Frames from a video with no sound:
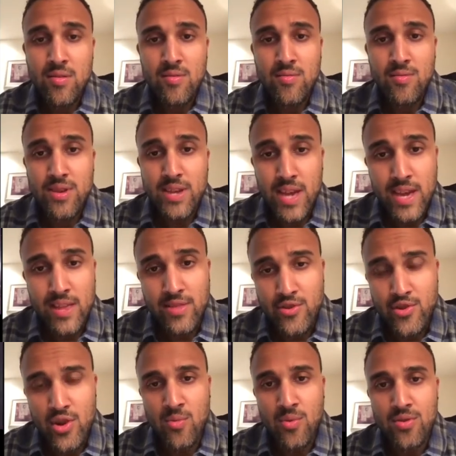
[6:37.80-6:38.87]
for taking the
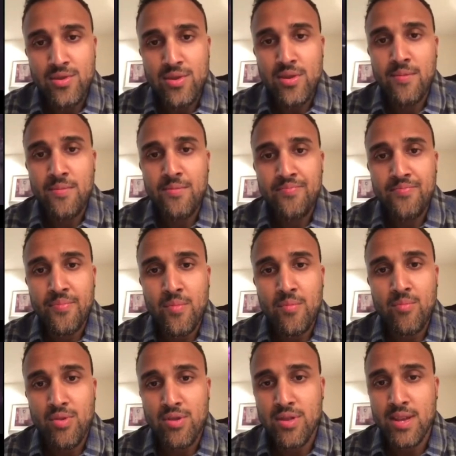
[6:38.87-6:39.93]
trouble to
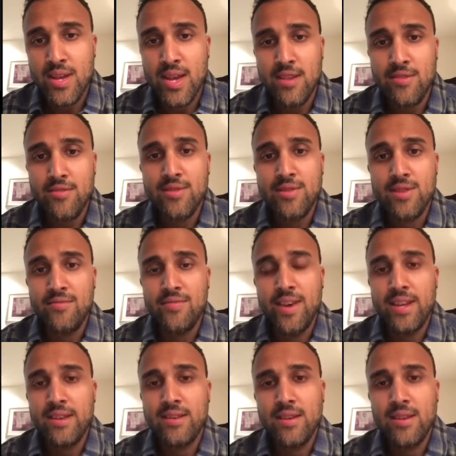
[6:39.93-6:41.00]
put together this
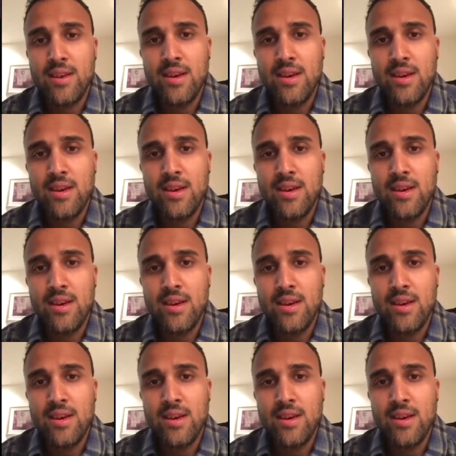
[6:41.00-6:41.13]
event